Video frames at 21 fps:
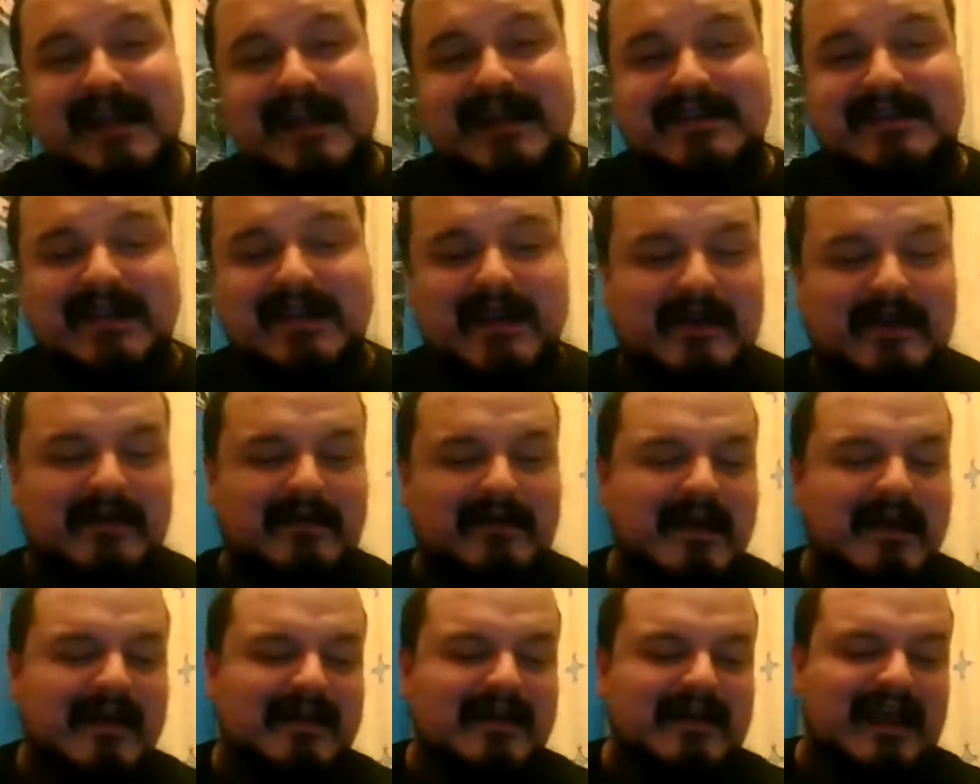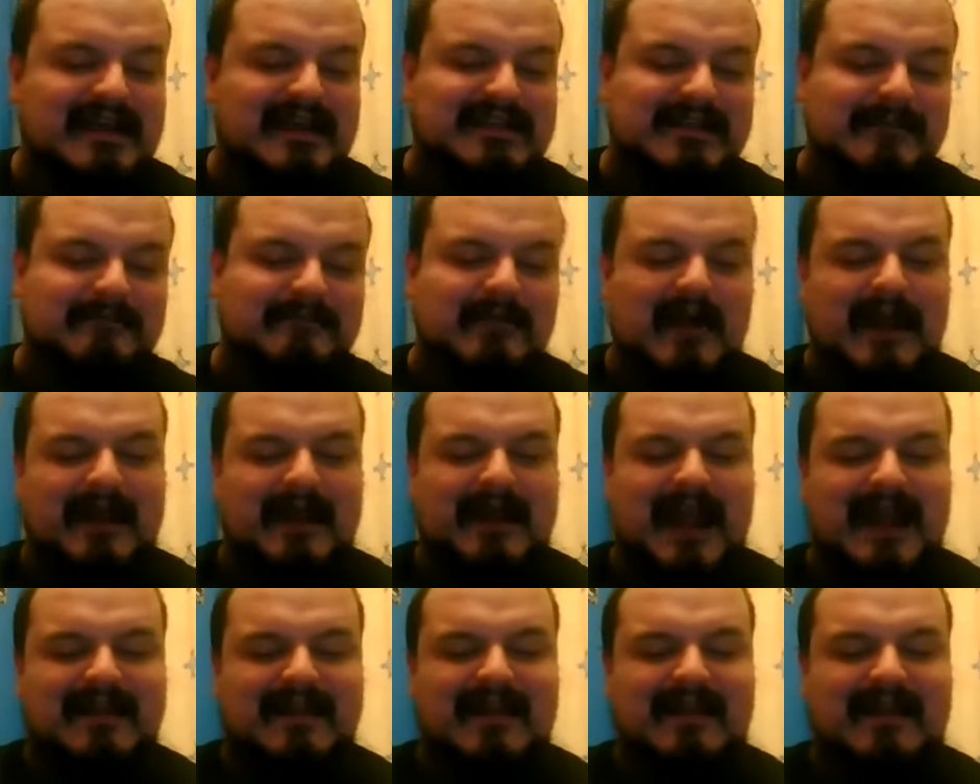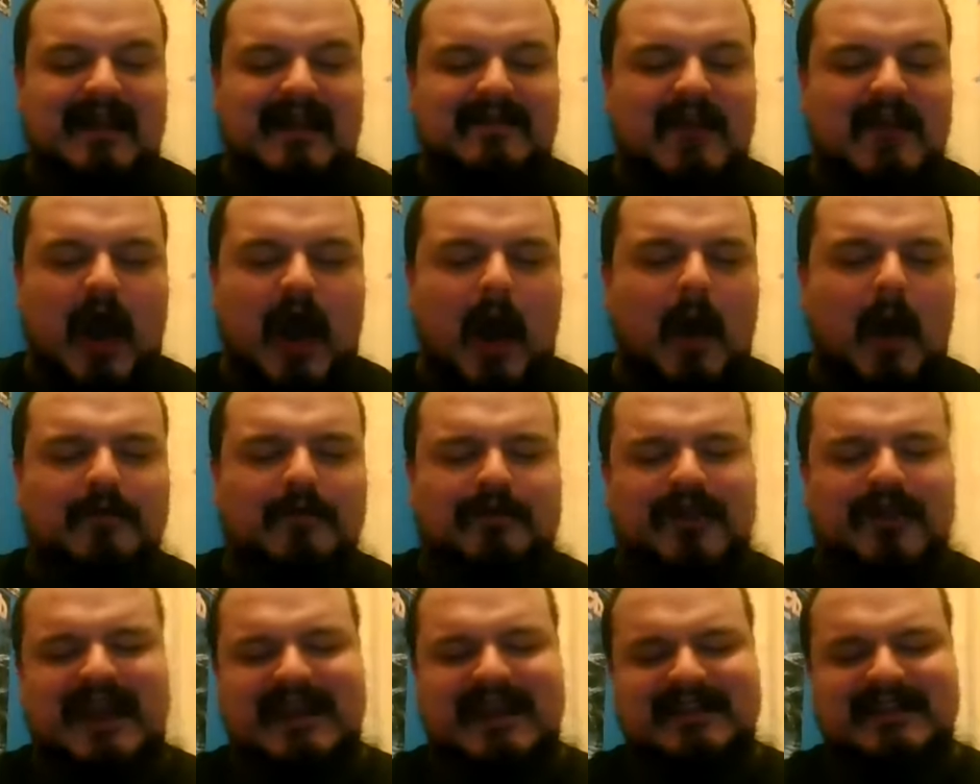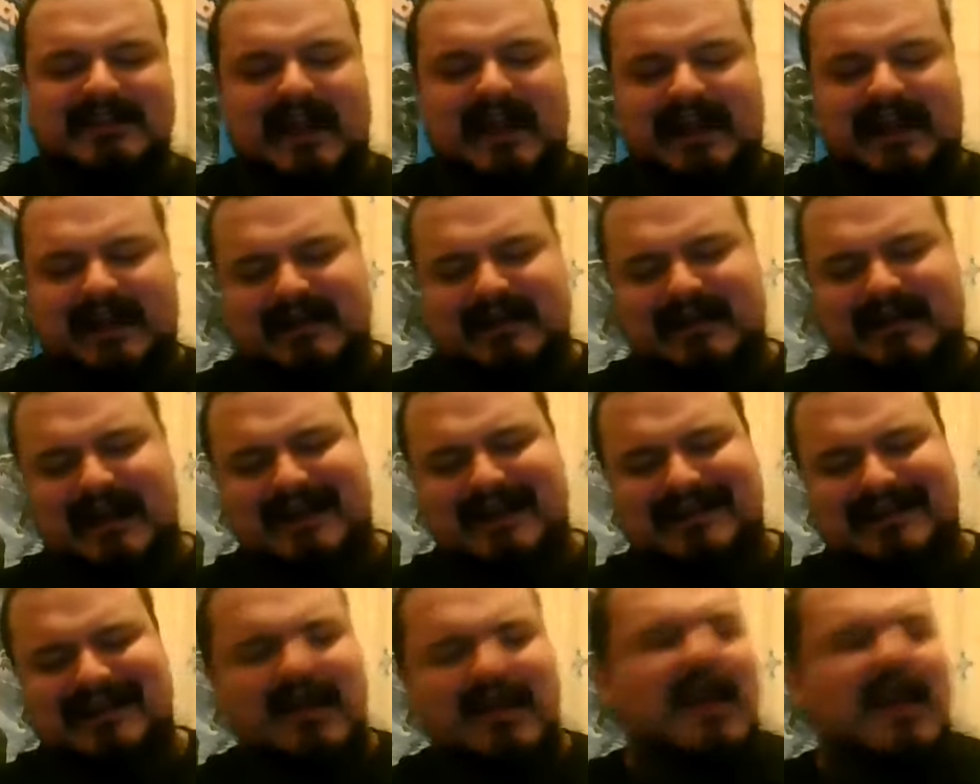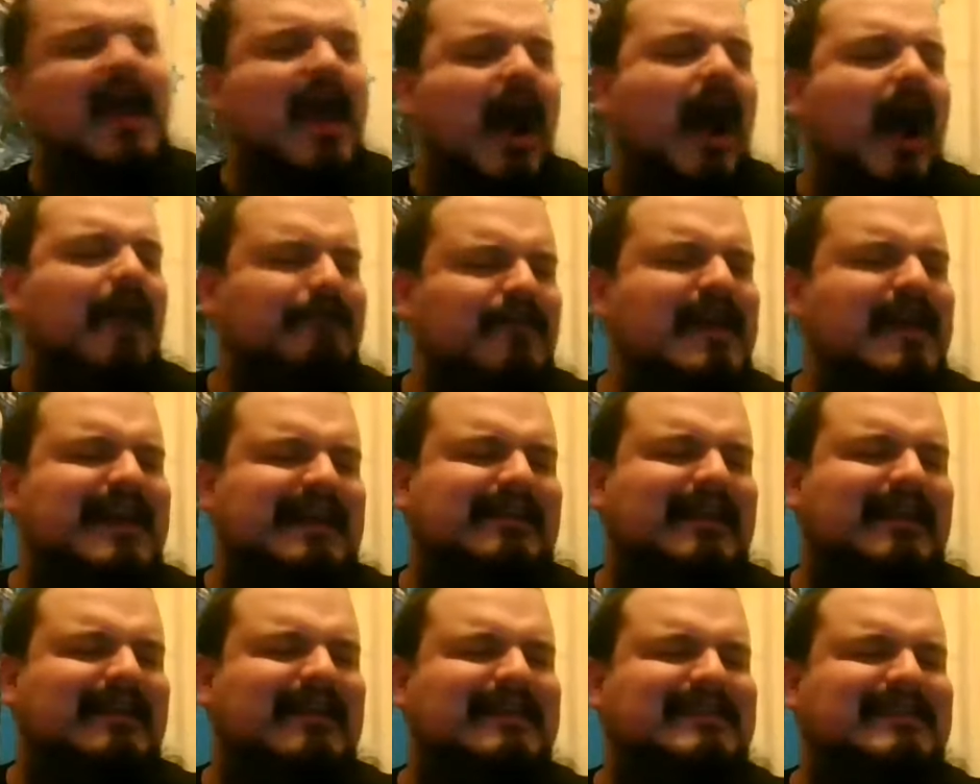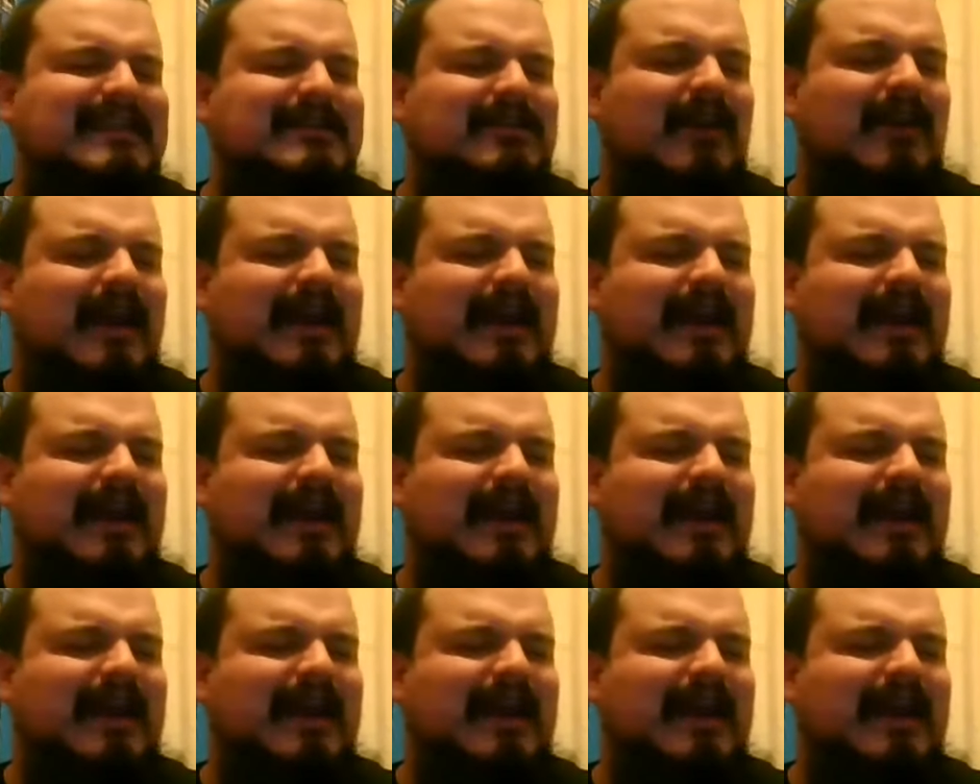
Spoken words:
here too. There's some and the whole thing is like, I really think this is